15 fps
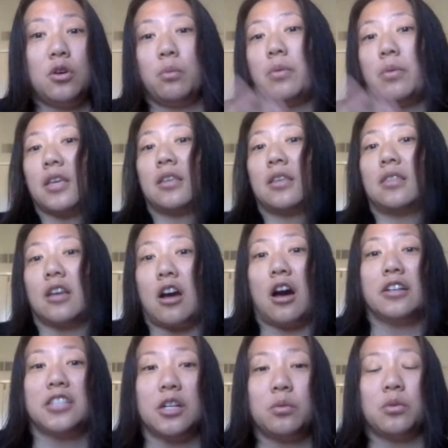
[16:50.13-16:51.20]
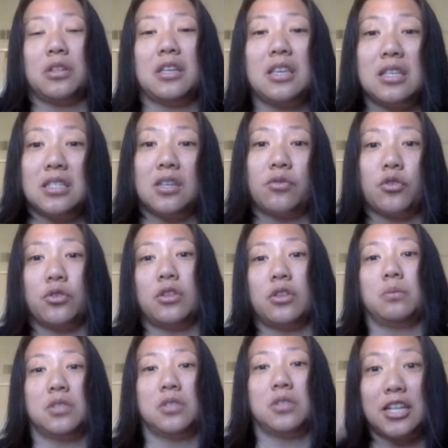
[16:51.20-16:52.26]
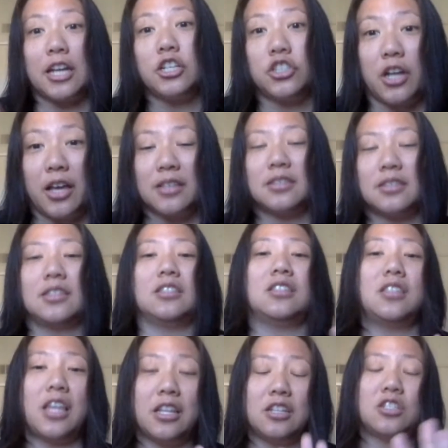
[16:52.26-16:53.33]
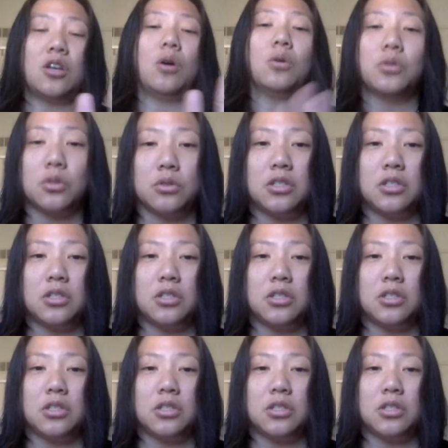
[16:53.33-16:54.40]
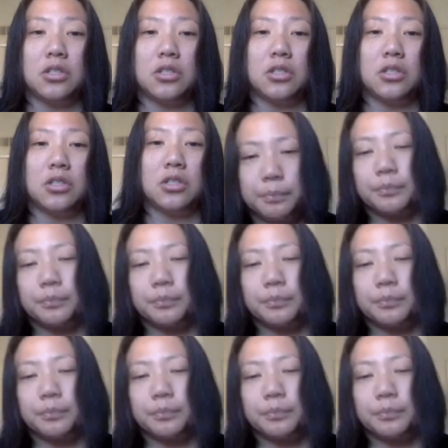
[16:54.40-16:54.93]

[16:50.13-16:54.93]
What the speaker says: the content really easy for them to digest and then to also teach their kids.